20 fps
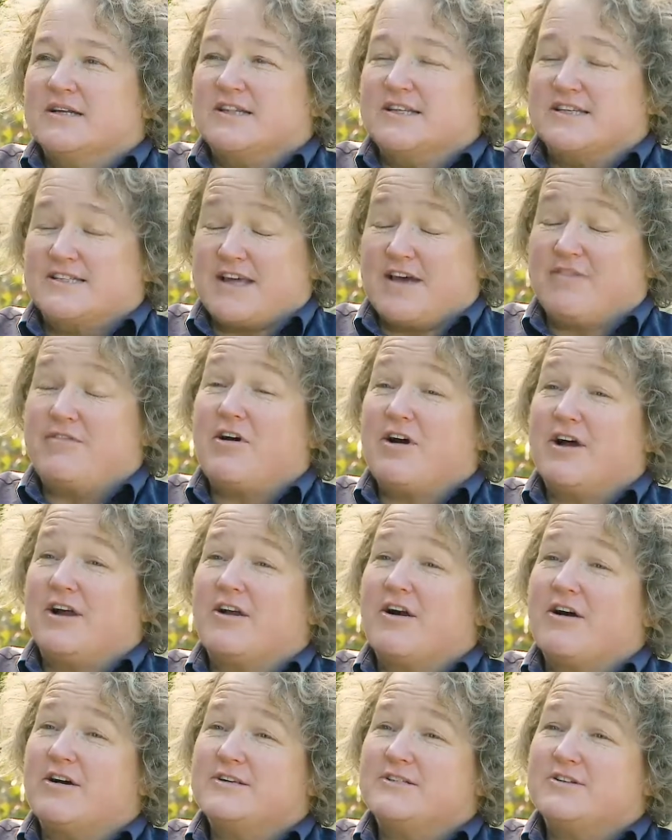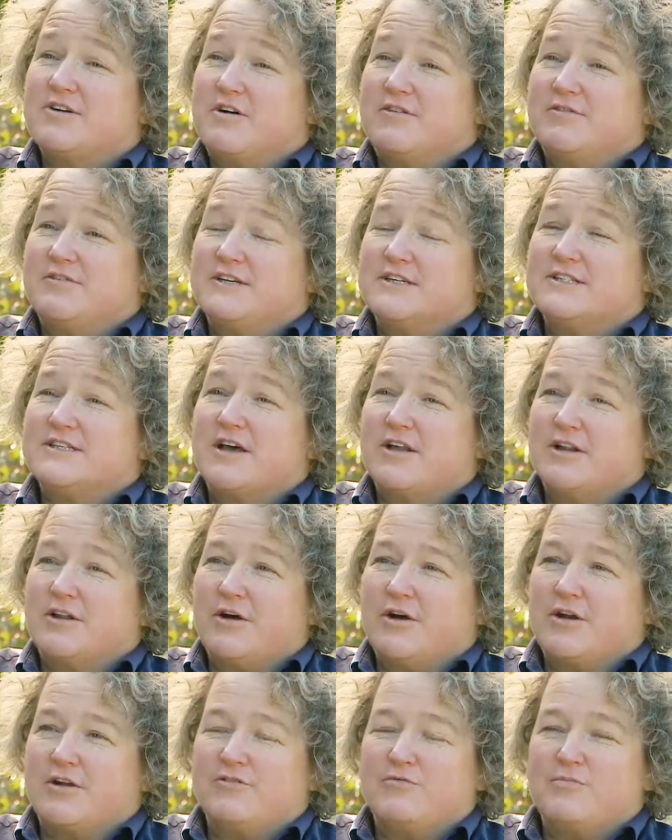The Sapphire Coast offers a
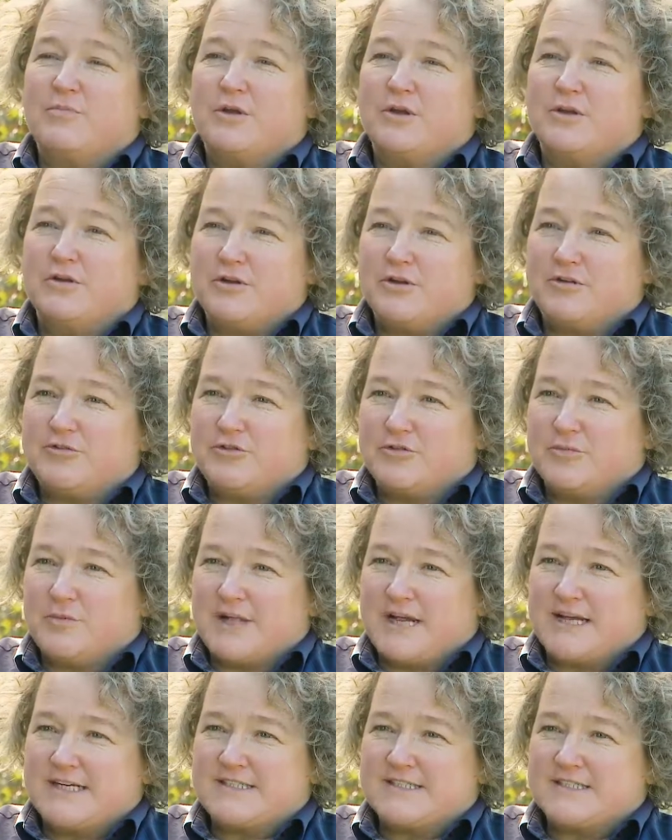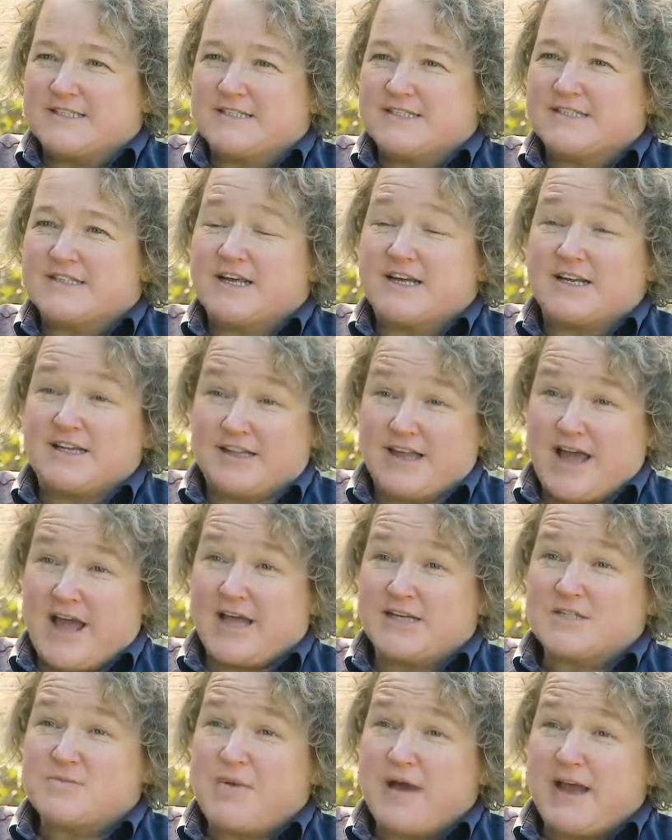lot of beautiful places that are
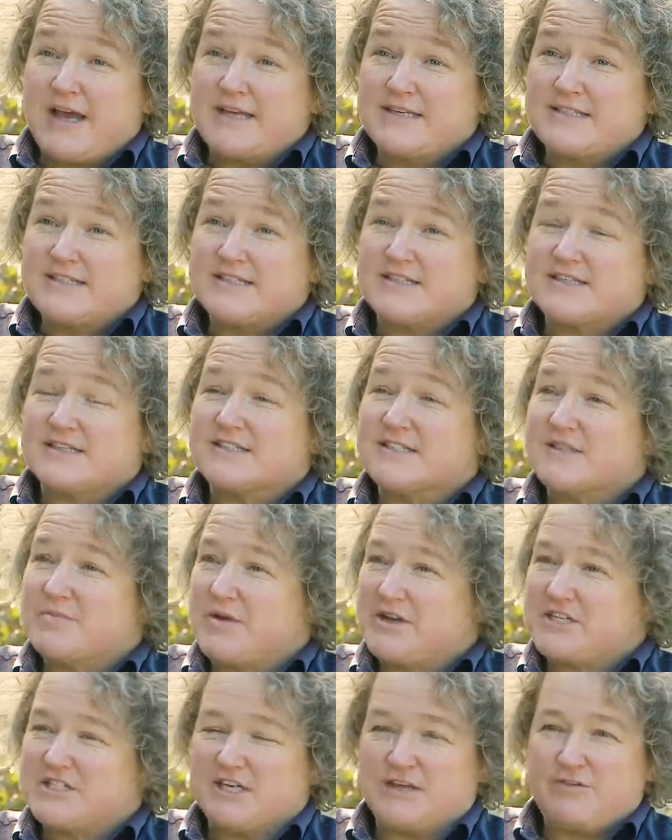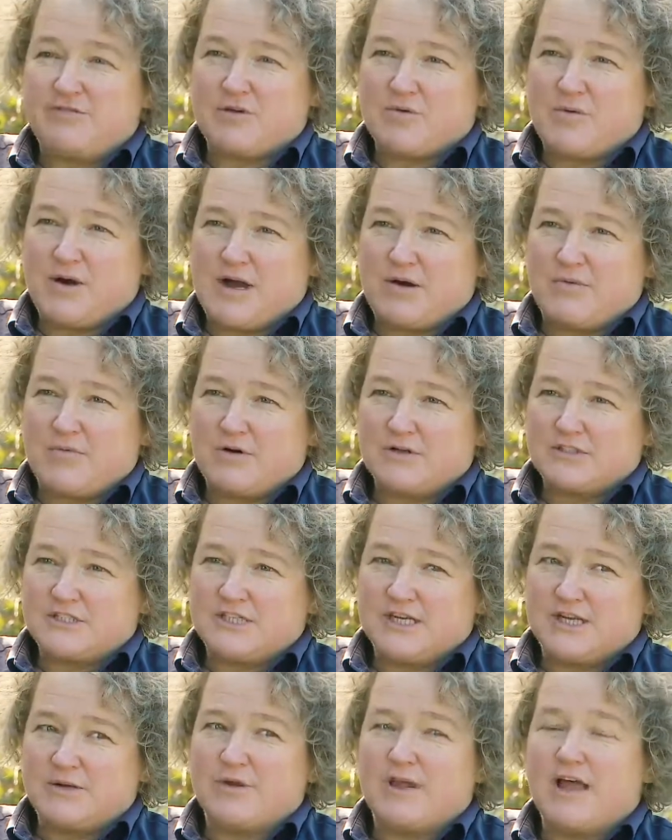land-based, especially for whale
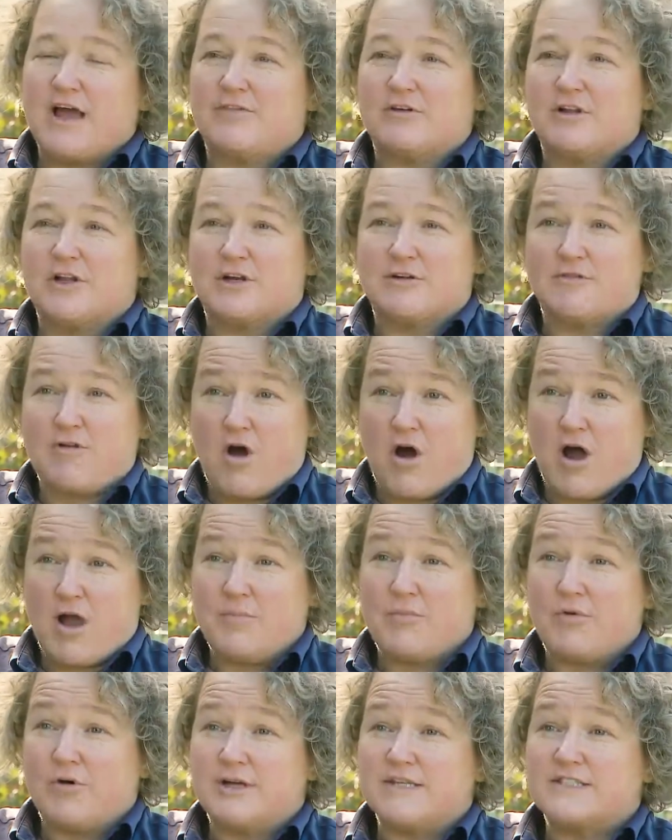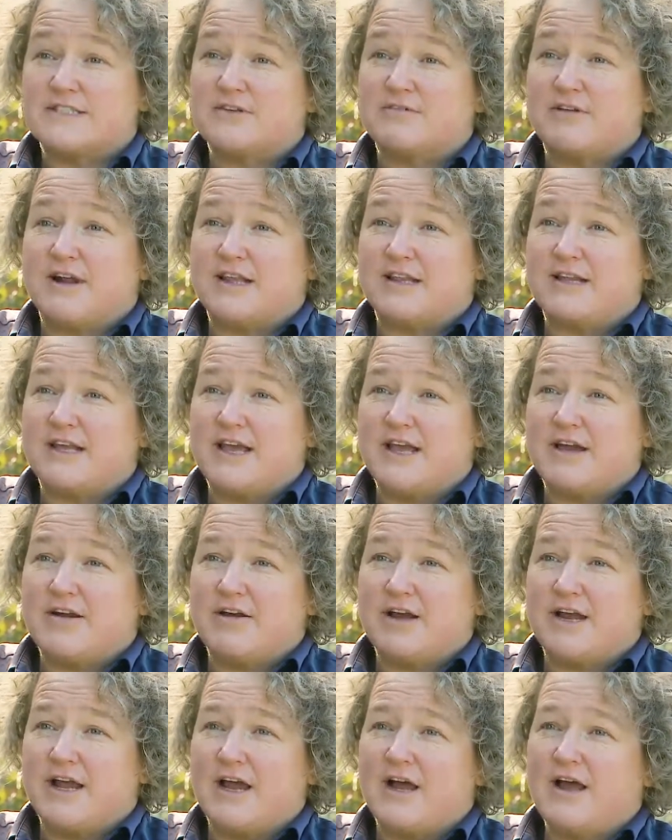watching. We have a lot of high points around the
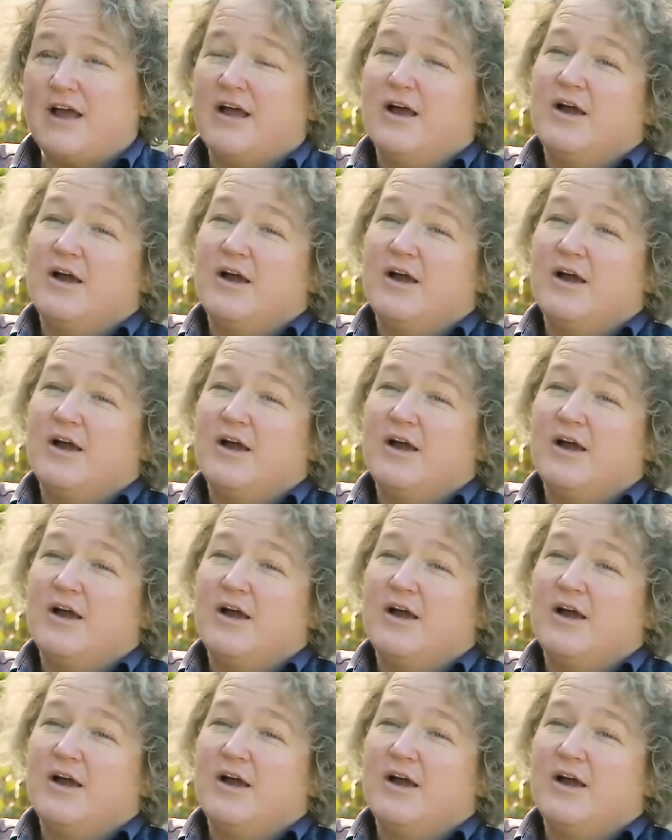area